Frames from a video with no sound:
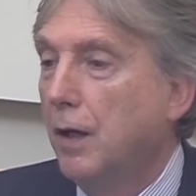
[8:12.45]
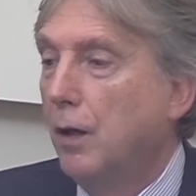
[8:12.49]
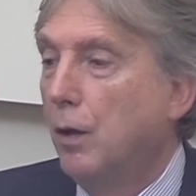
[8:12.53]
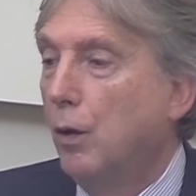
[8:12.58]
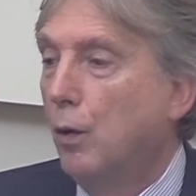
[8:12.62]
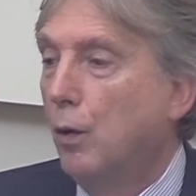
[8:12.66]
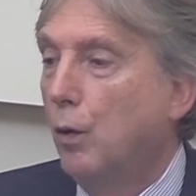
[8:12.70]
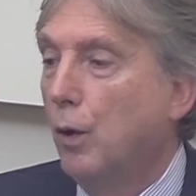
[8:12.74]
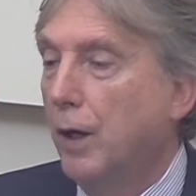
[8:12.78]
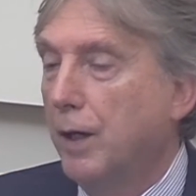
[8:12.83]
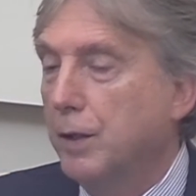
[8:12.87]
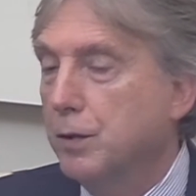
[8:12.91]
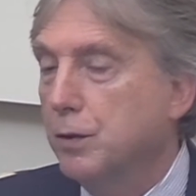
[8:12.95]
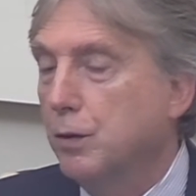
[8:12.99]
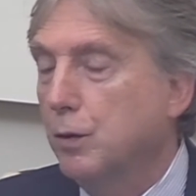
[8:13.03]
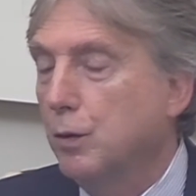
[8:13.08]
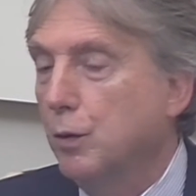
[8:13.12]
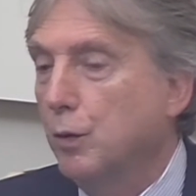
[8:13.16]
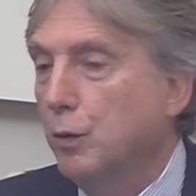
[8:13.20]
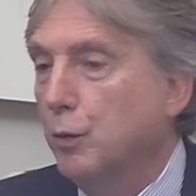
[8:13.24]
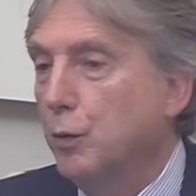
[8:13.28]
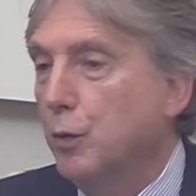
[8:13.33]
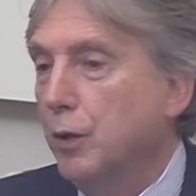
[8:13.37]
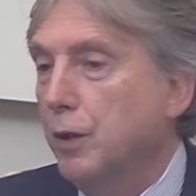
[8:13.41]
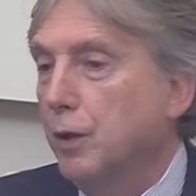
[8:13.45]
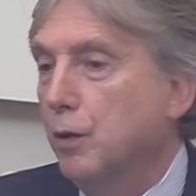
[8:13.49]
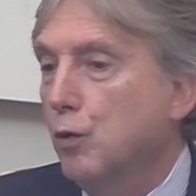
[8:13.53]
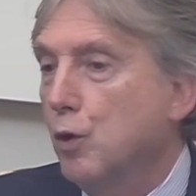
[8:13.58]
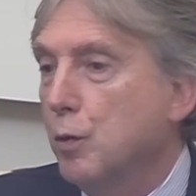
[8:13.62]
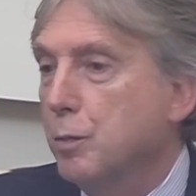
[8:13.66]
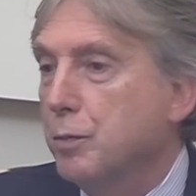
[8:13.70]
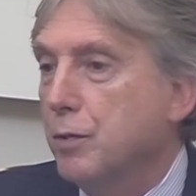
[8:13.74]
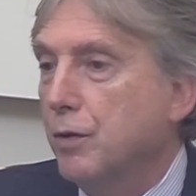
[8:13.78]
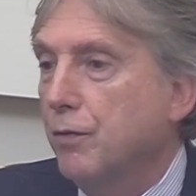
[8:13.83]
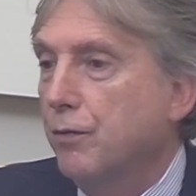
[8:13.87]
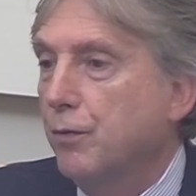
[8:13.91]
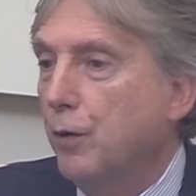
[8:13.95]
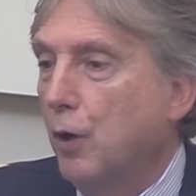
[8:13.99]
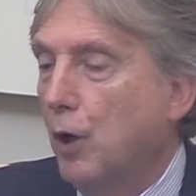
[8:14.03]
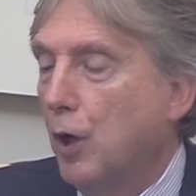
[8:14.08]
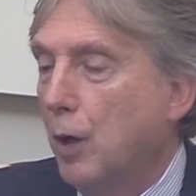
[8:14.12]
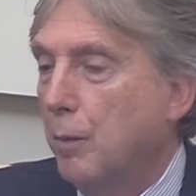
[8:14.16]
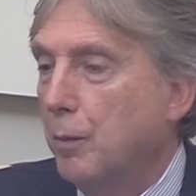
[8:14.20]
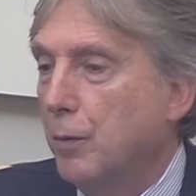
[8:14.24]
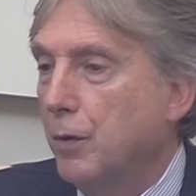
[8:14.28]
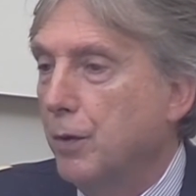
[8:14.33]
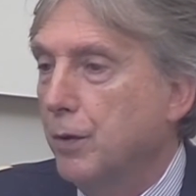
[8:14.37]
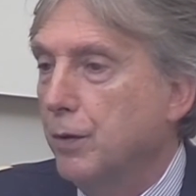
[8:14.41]
or has to do it with the groups of
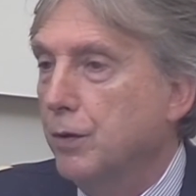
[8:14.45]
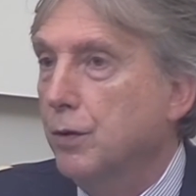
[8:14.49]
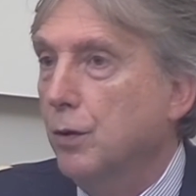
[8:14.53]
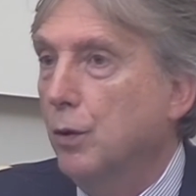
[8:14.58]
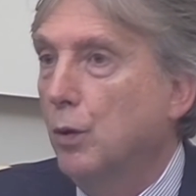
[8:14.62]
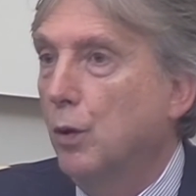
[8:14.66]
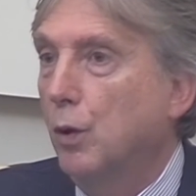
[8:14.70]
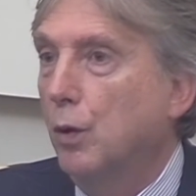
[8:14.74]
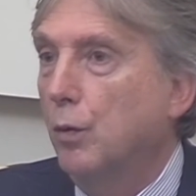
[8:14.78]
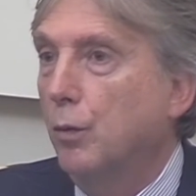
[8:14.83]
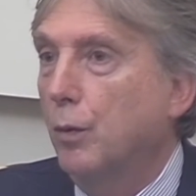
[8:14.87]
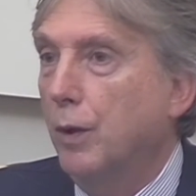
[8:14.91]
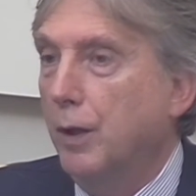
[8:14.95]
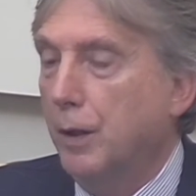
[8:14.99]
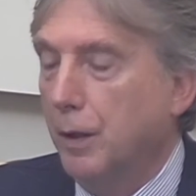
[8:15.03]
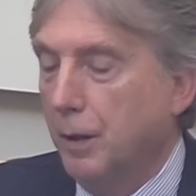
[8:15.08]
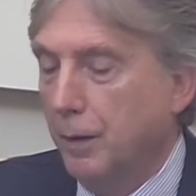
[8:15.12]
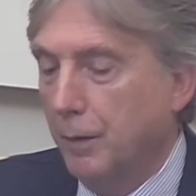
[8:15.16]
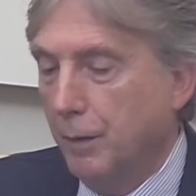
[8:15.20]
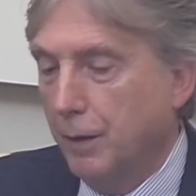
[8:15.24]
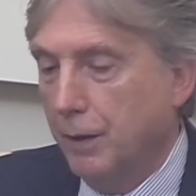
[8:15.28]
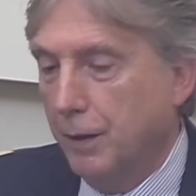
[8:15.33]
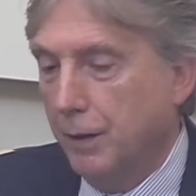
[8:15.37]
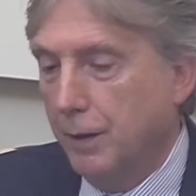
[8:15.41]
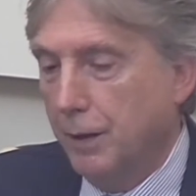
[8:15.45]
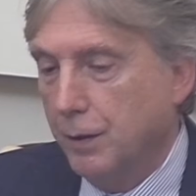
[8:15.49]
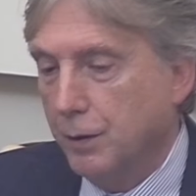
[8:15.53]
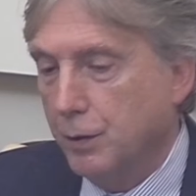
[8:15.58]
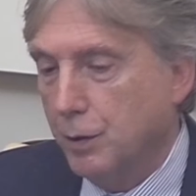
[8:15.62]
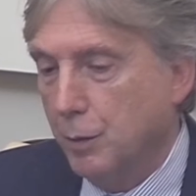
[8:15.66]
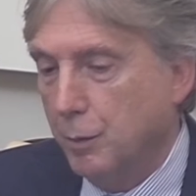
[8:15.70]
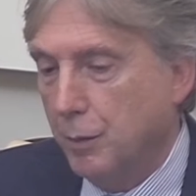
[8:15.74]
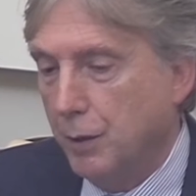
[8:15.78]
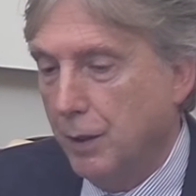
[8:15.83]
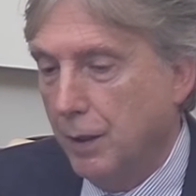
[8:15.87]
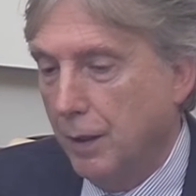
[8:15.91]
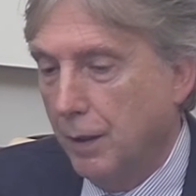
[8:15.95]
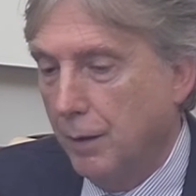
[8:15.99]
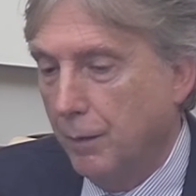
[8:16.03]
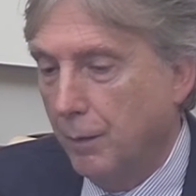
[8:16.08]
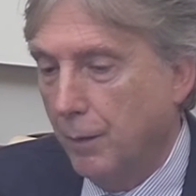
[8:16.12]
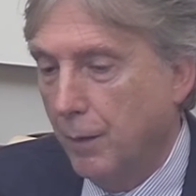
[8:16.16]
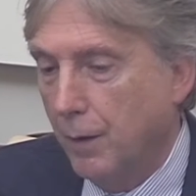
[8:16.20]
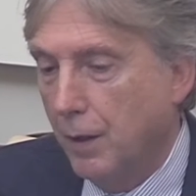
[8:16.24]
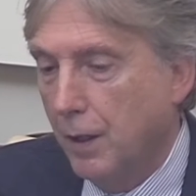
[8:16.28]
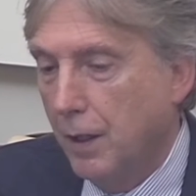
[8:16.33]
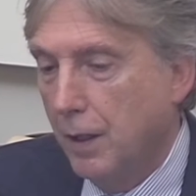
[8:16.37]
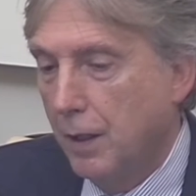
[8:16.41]
farmers, or where it has to be done